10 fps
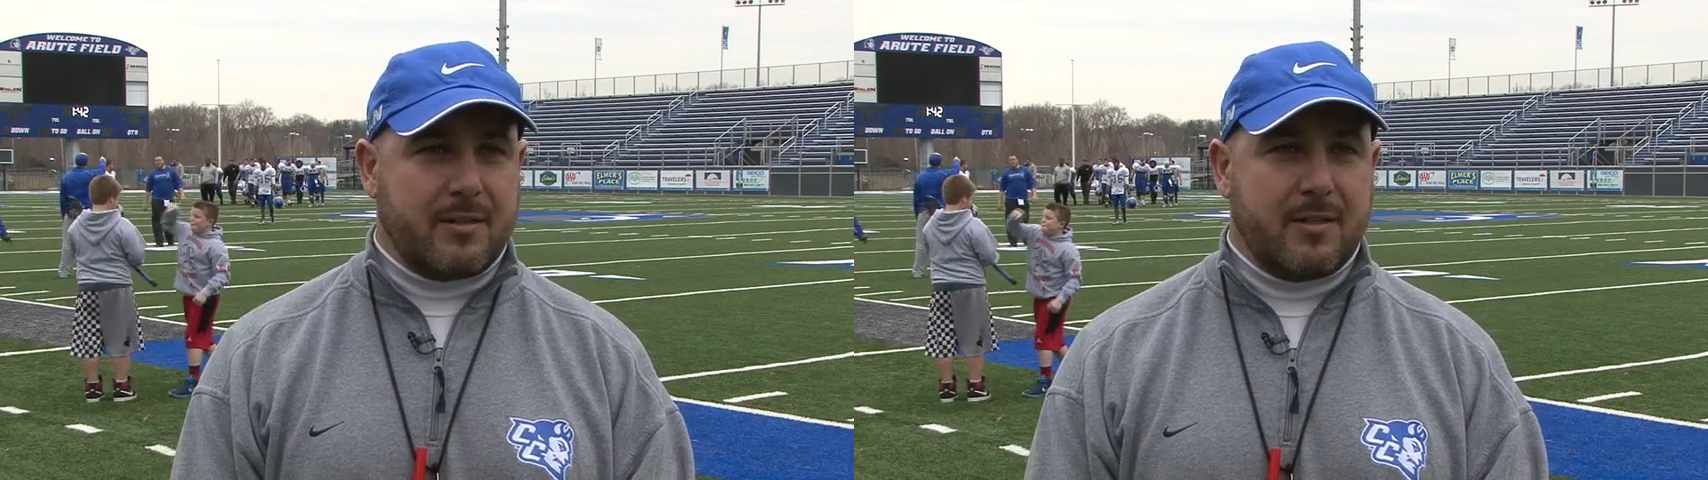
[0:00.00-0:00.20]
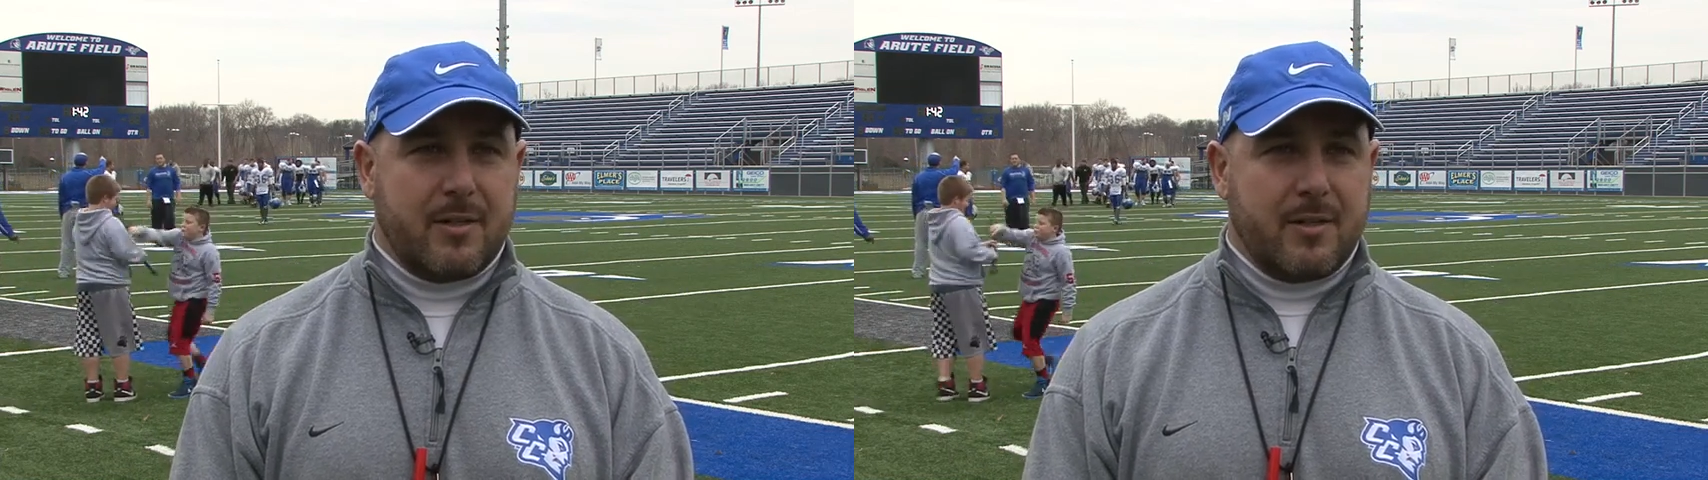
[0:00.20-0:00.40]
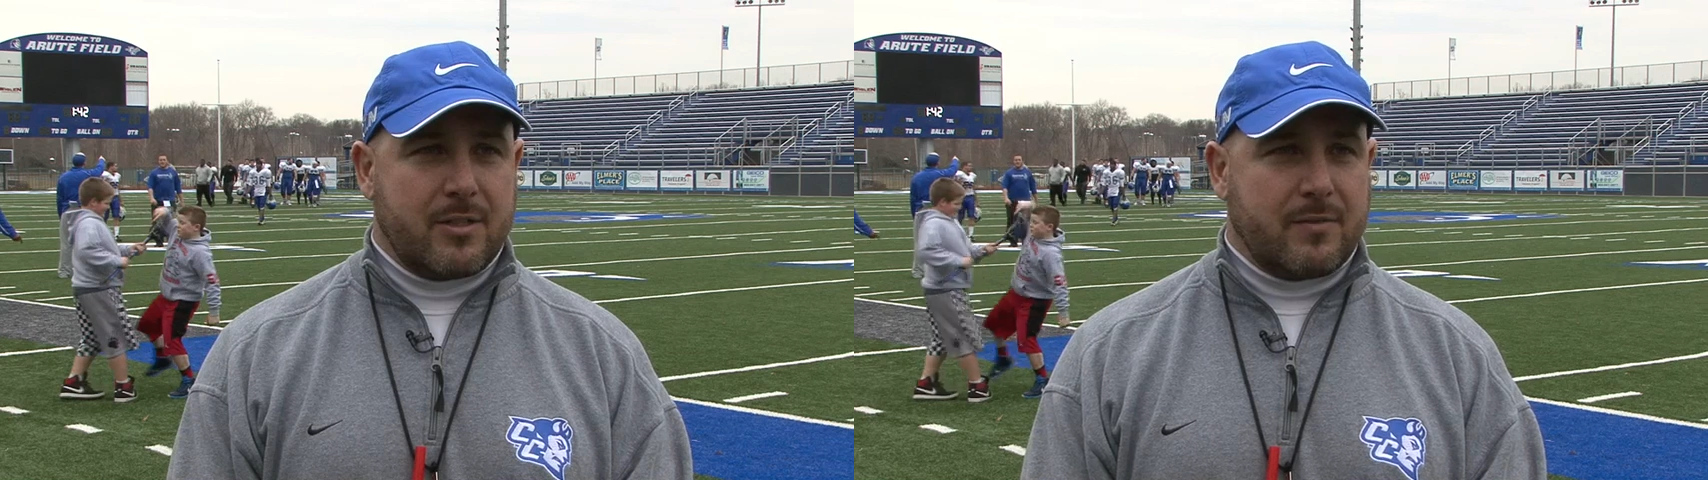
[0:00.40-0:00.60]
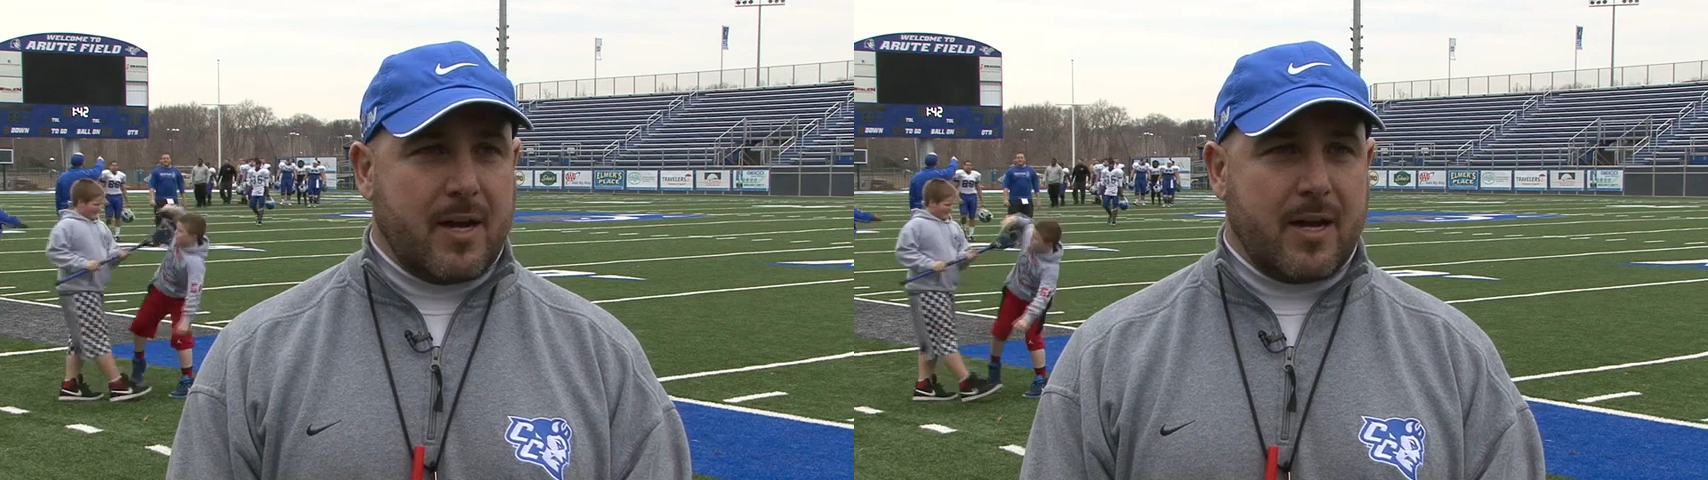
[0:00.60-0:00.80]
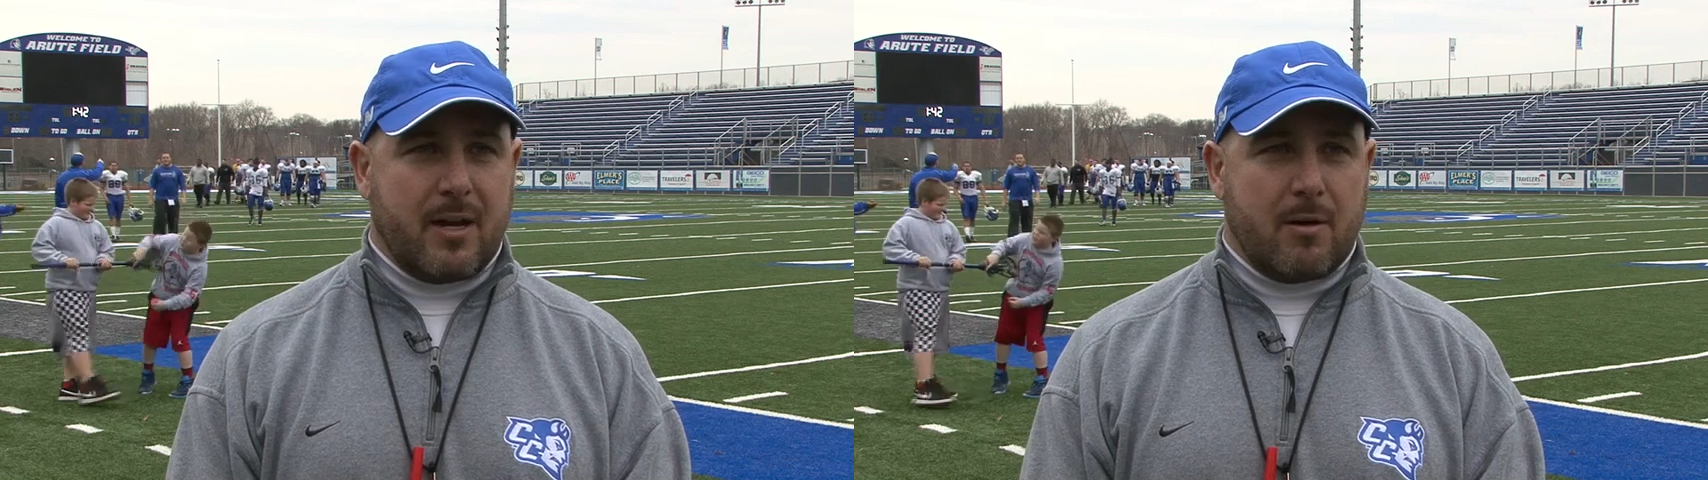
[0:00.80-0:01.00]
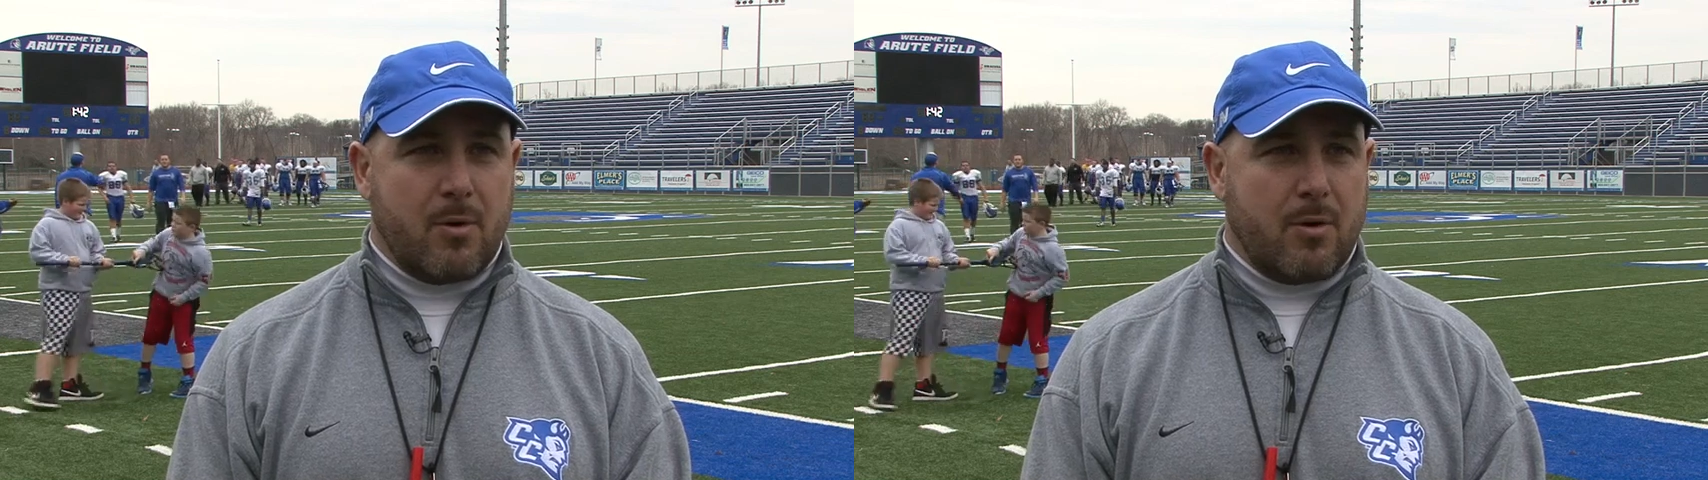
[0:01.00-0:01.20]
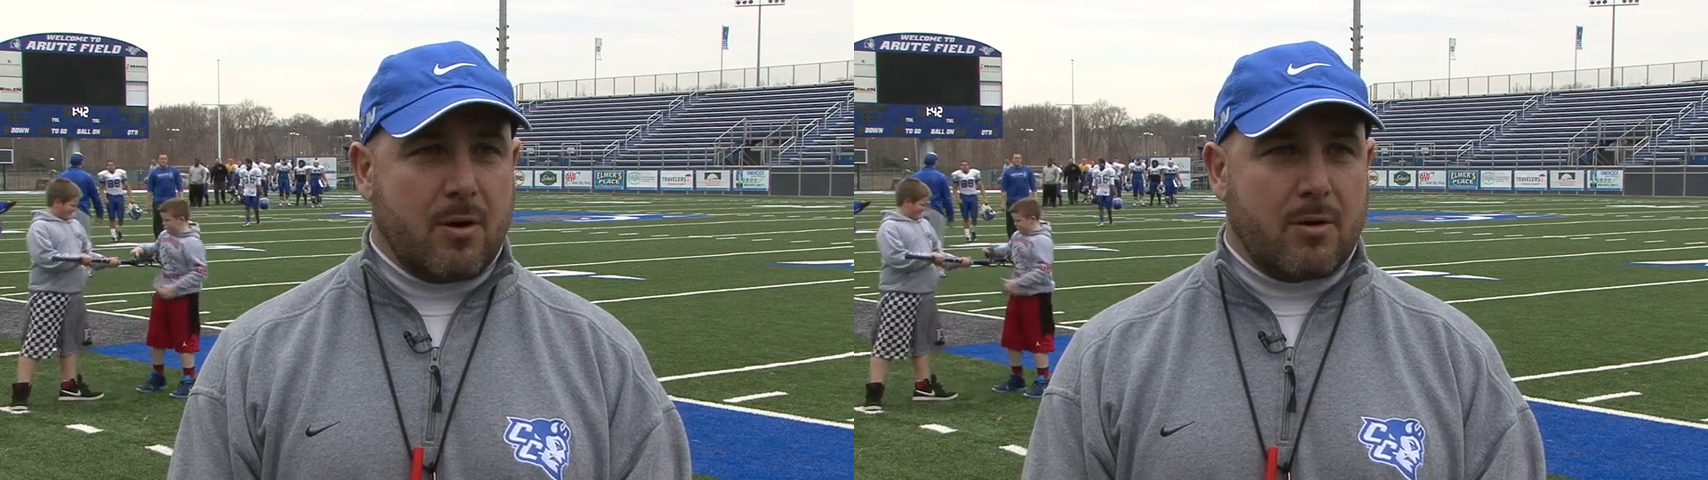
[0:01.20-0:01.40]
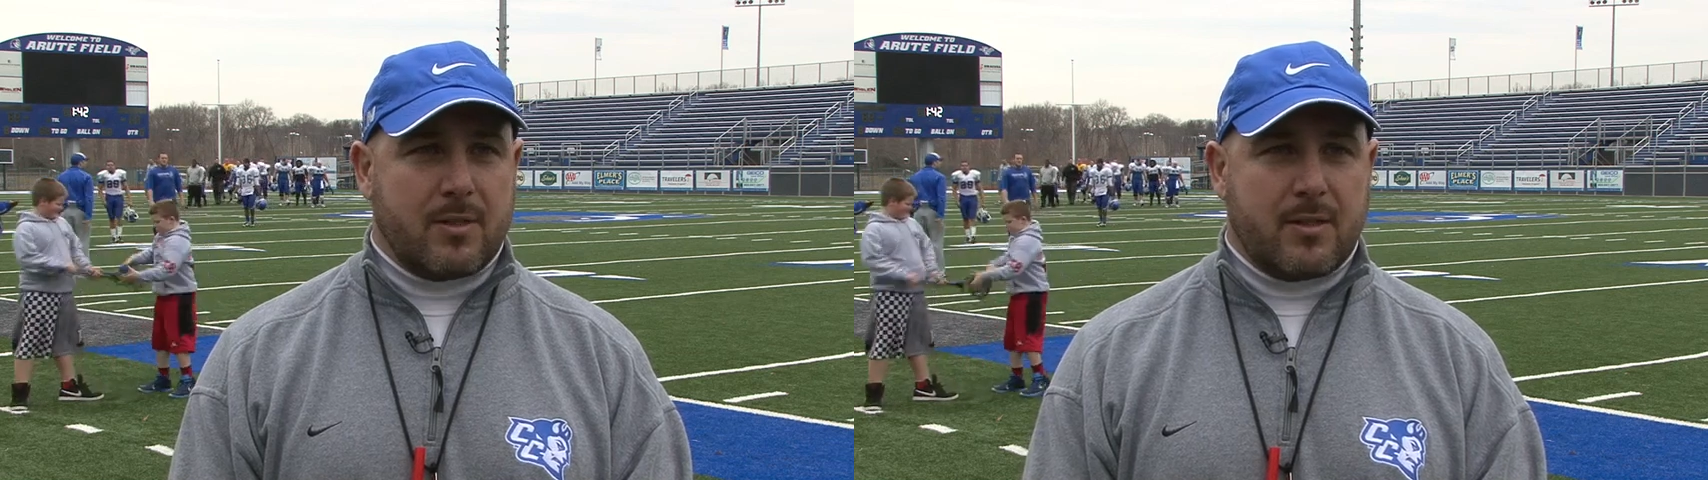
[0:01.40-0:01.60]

And Javon Elmore